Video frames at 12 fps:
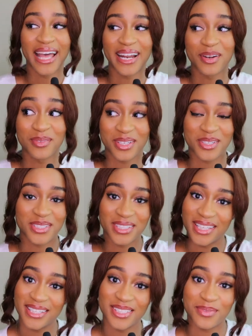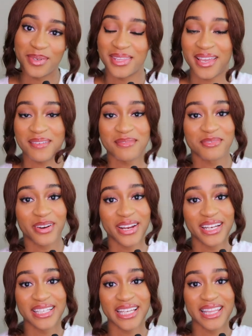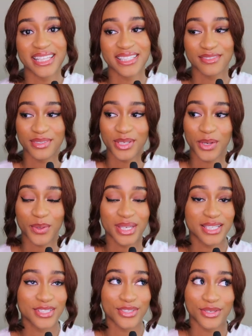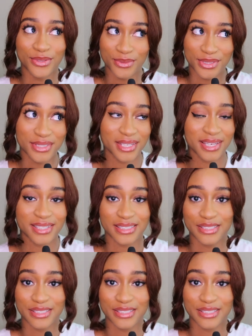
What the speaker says: And I hope that you share this with a friend. This video is unisex.